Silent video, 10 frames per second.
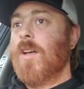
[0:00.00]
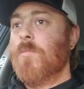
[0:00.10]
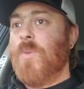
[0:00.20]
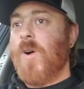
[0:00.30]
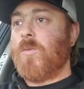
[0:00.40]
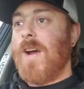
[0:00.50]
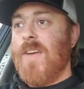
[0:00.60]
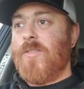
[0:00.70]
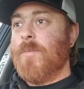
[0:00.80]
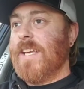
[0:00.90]
pulled
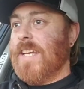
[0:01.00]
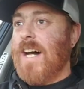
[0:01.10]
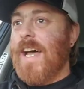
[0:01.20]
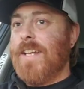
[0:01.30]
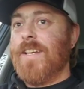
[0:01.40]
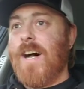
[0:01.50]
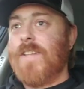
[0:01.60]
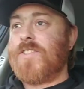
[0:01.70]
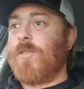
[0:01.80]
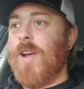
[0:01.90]
right from the gut,
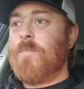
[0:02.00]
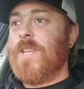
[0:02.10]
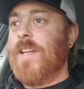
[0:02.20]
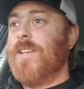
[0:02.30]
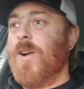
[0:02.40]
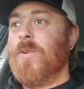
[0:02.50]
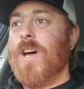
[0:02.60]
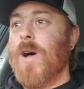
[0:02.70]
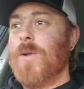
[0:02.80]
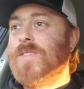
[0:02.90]
non-scripted, no
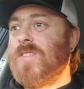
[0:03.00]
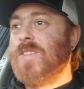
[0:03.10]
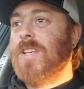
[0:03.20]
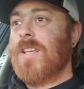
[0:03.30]
notes,